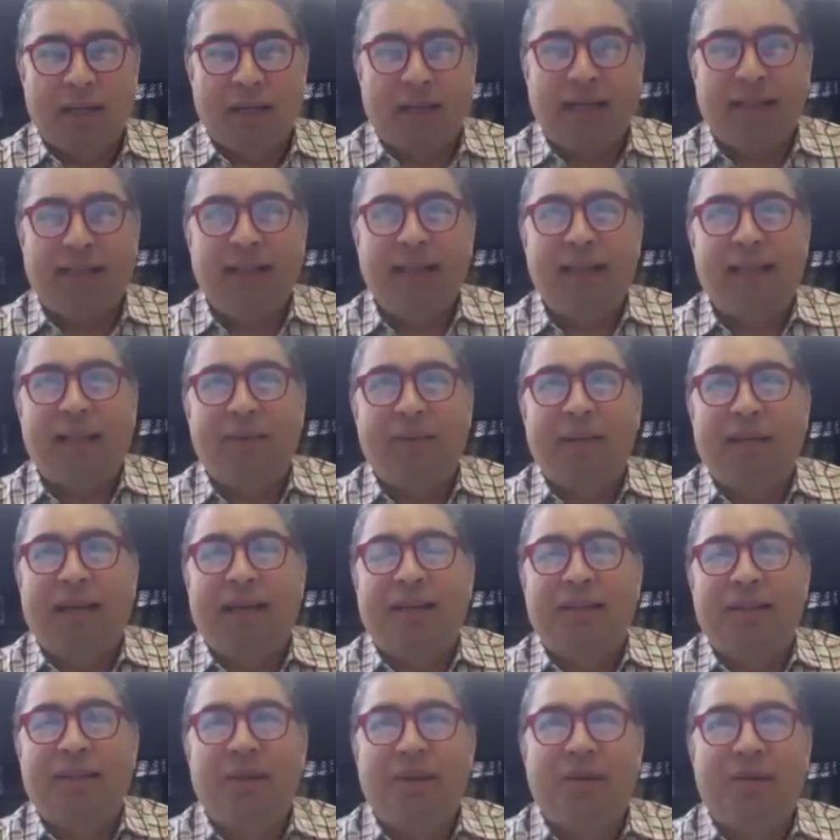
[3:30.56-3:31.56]
think, Claudia,
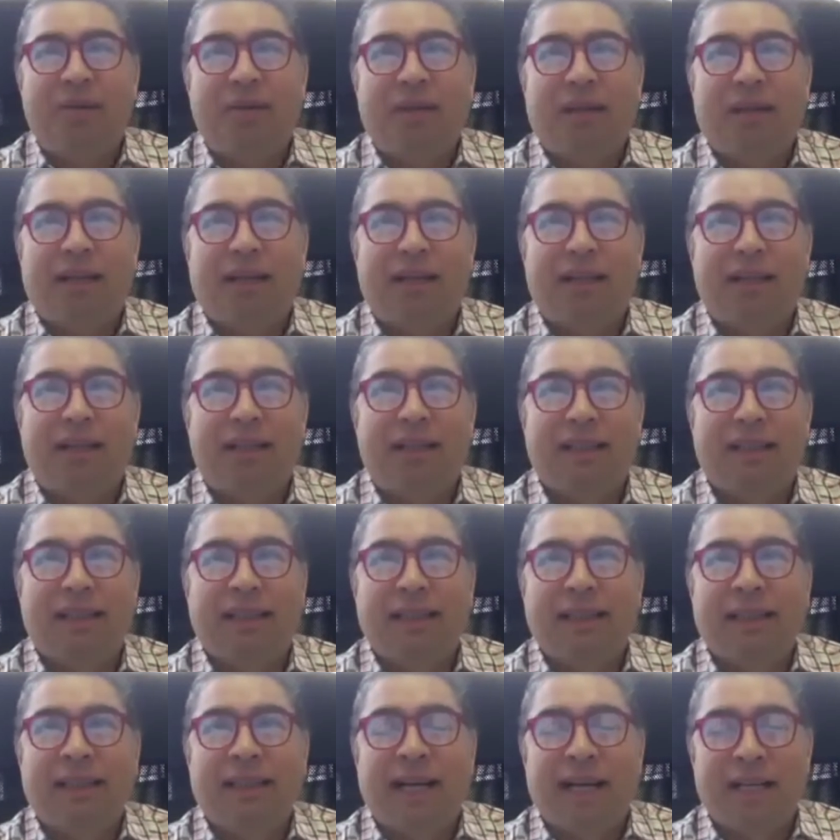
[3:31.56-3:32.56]

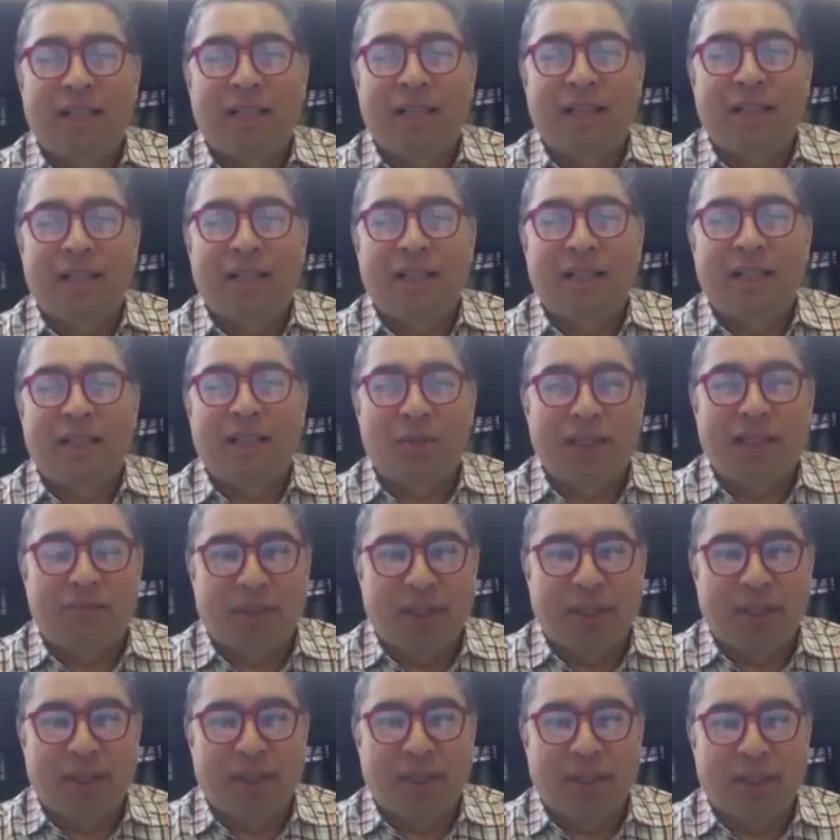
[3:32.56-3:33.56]
actually that's a
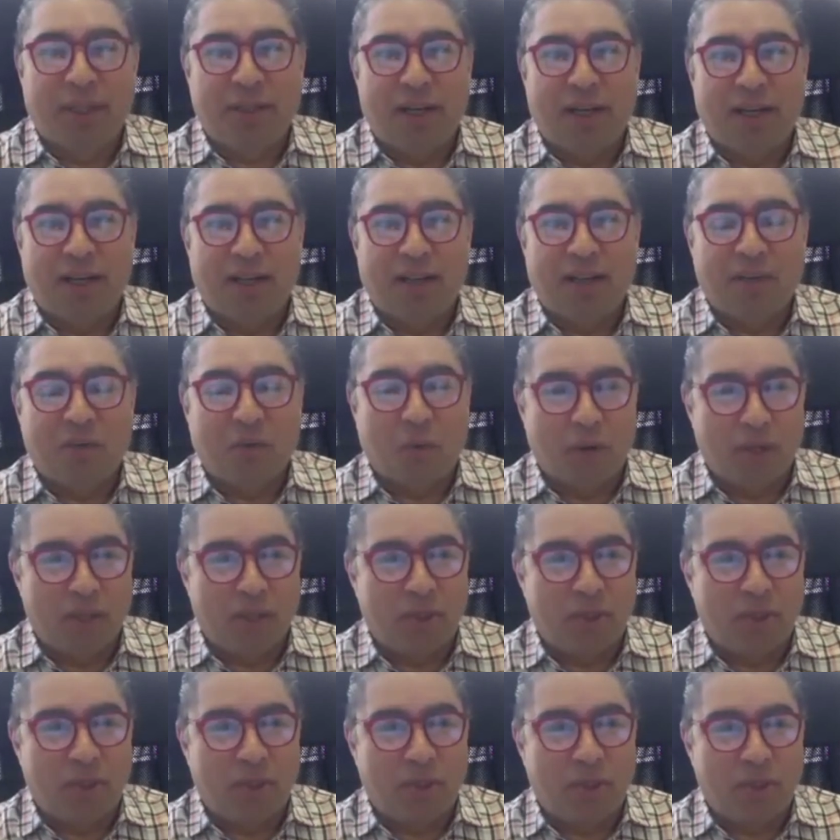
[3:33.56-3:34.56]
very good
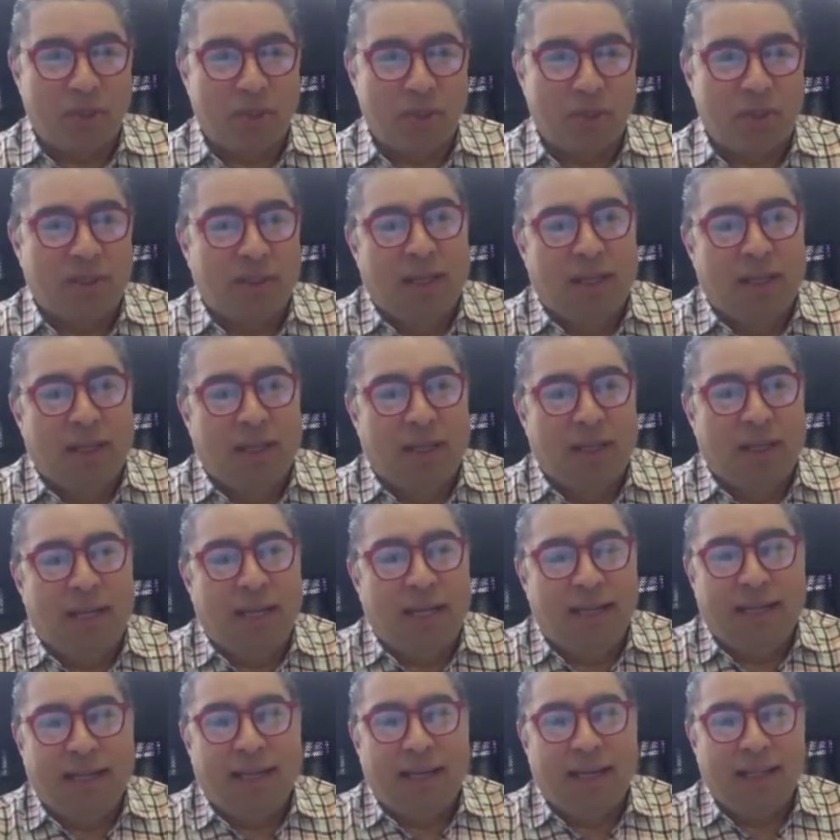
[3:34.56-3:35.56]
question,
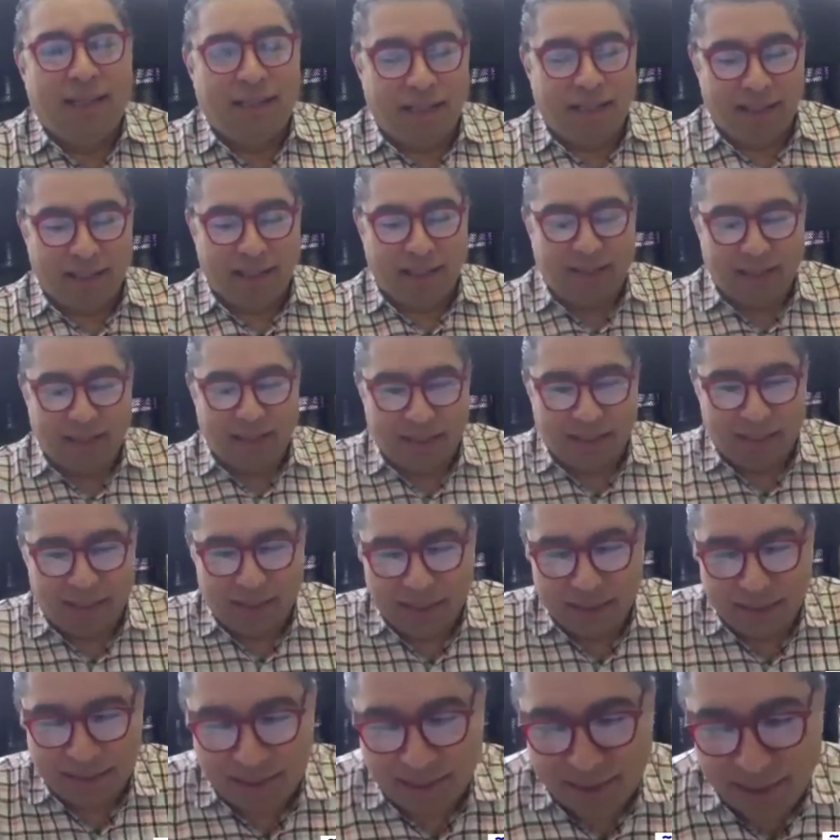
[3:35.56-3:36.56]
and I think
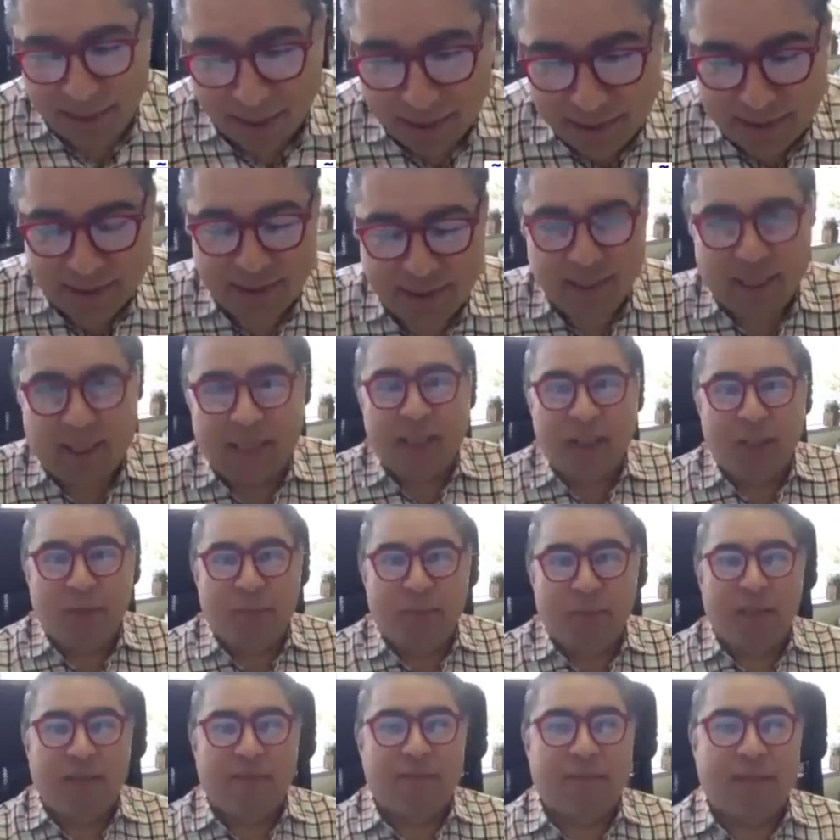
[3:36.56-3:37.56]
it sets a little
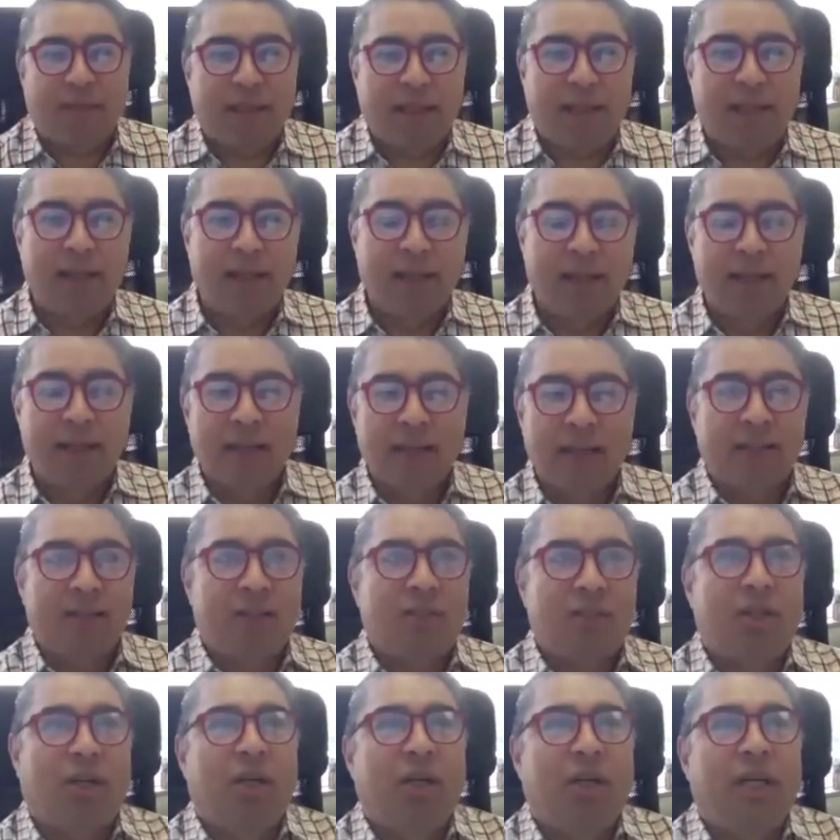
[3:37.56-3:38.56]
bit of the
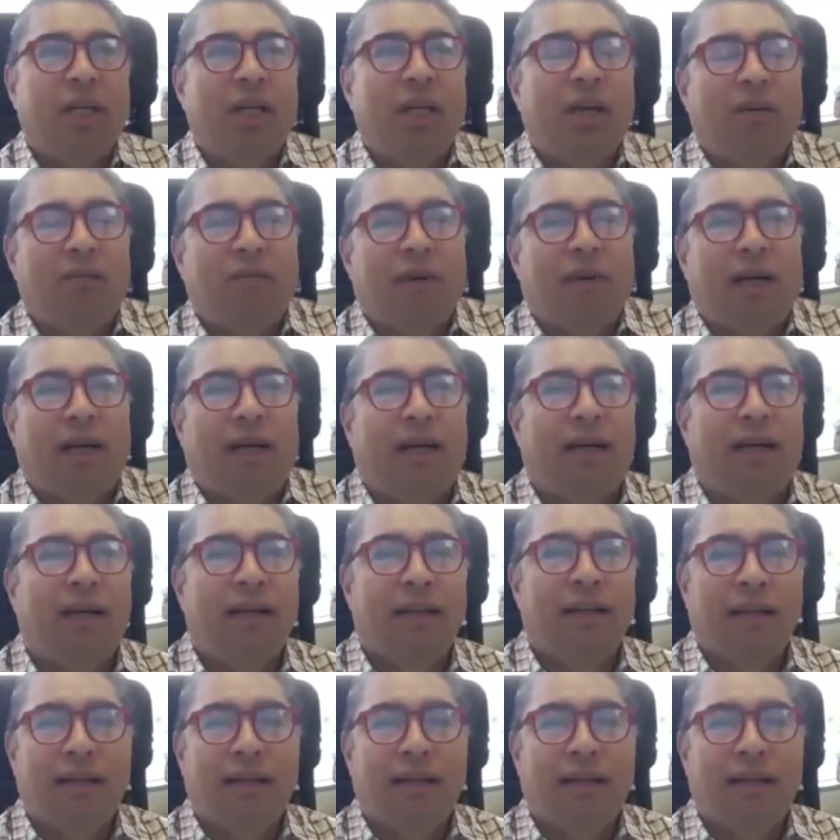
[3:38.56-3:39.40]
starting of a